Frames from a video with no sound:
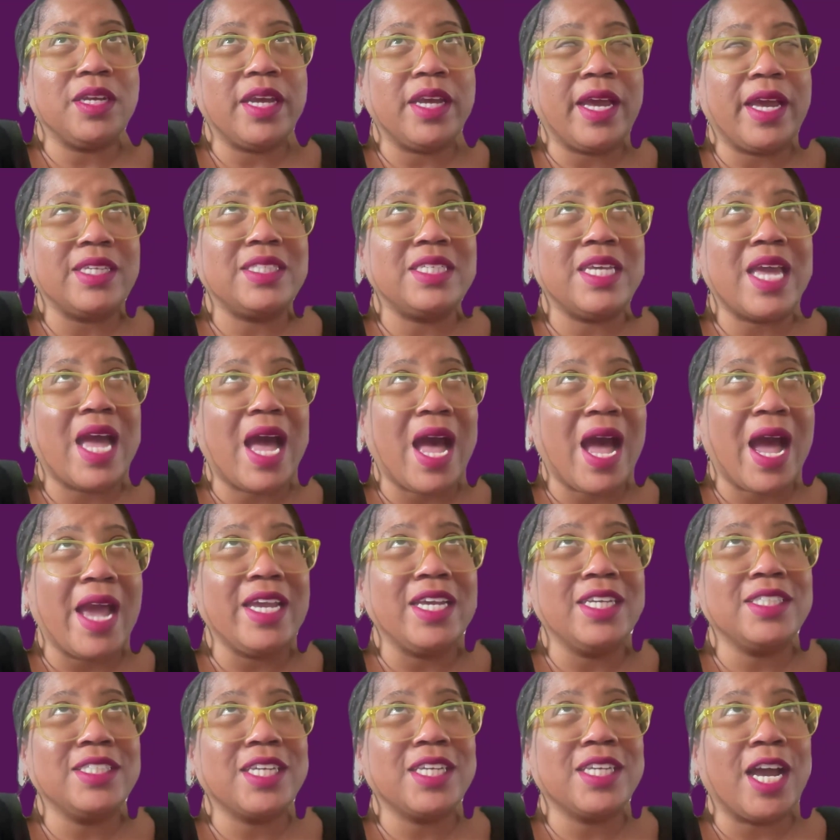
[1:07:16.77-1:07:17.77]
has the
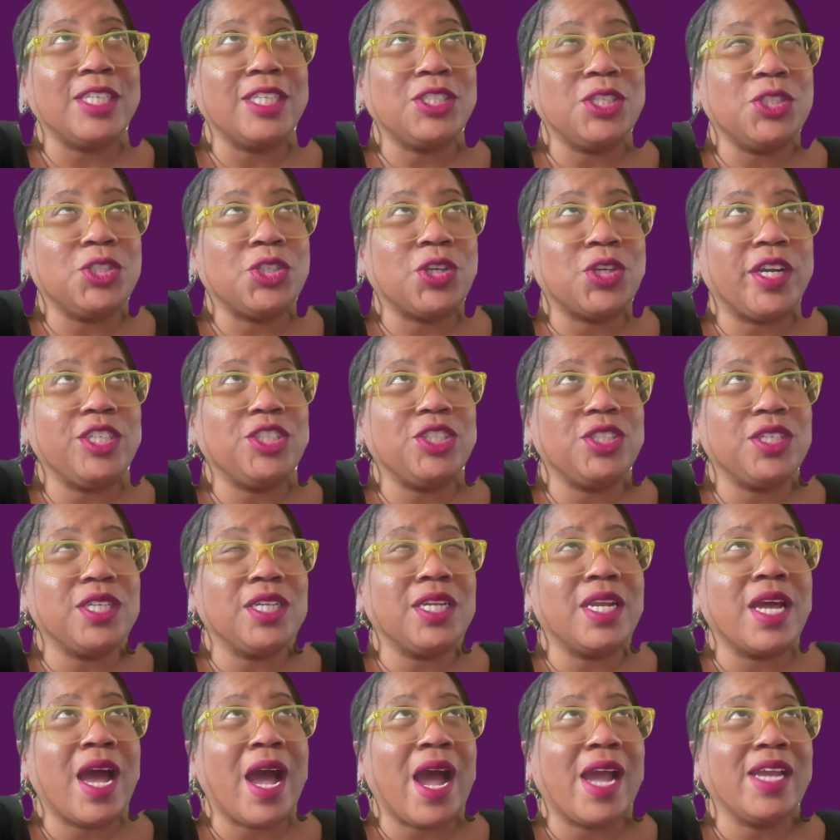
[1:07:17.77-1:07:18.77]
highest
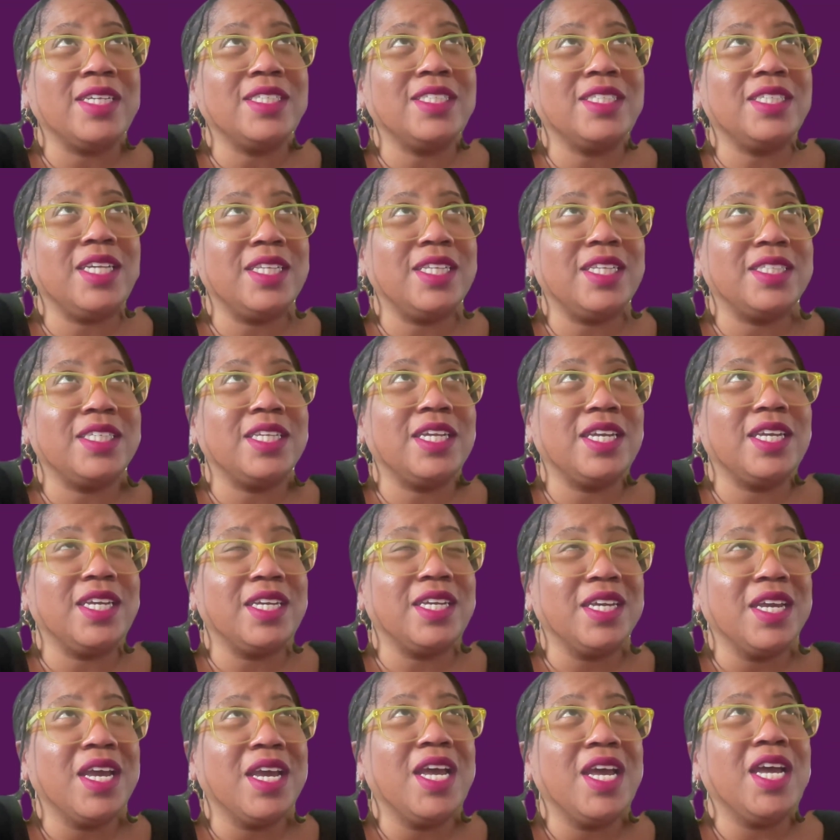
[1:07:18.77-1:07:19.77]
concentration and highest
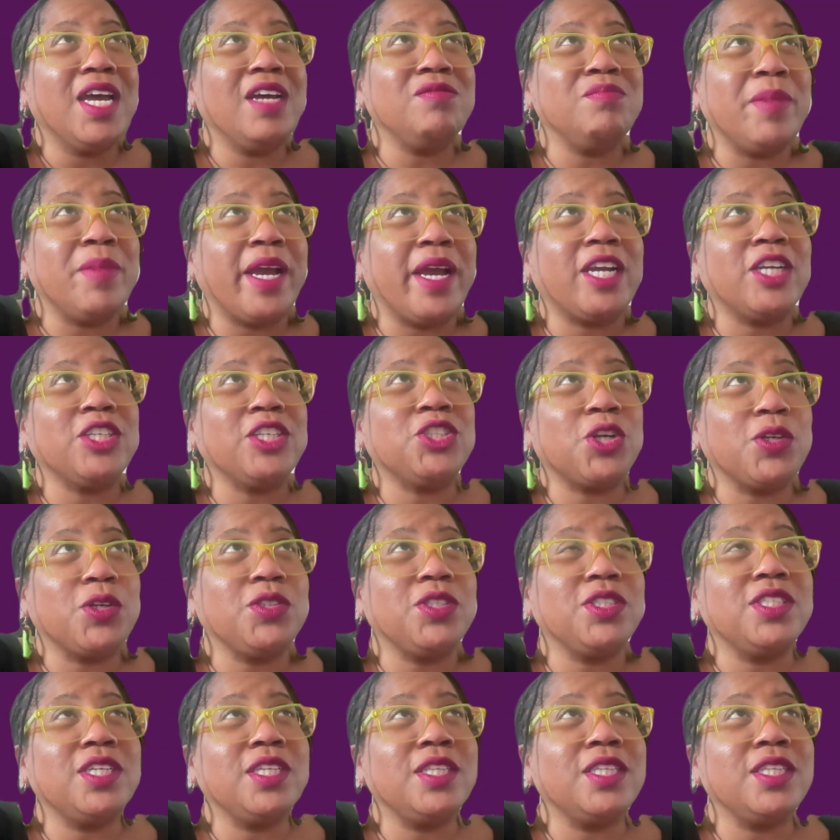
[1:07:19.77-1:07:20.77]
density of mega
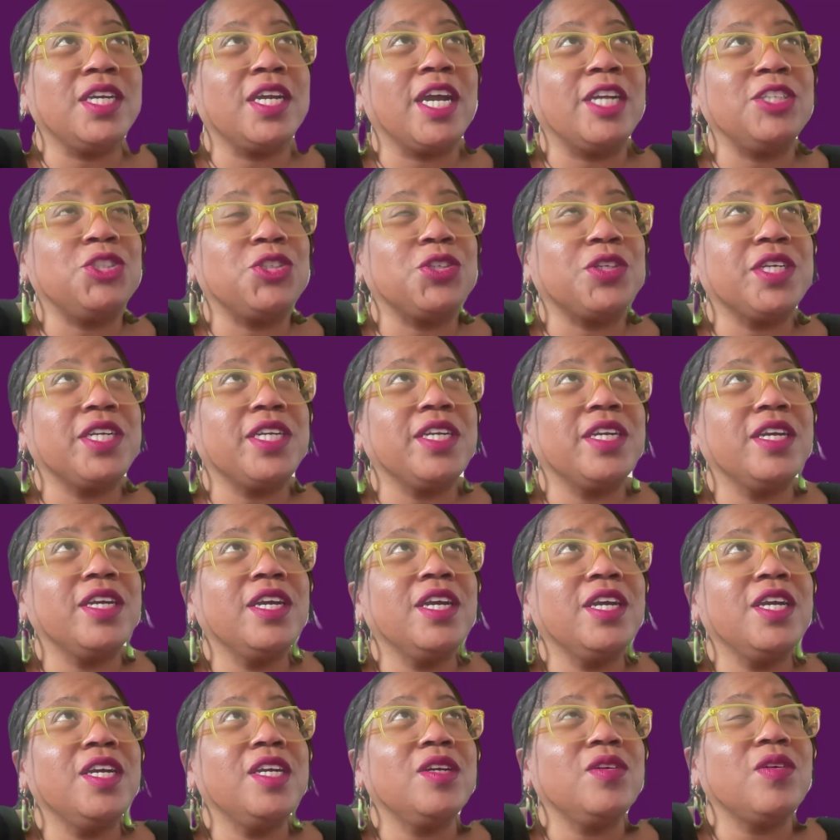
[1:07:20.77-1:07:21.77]
churches in the country,
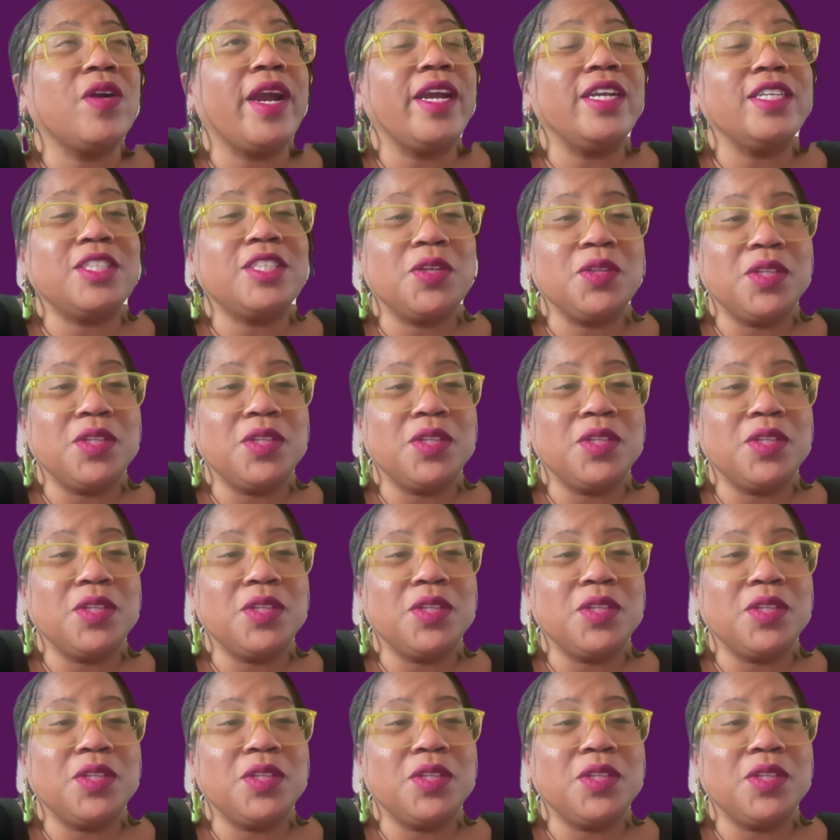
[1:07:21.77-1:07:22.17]
right?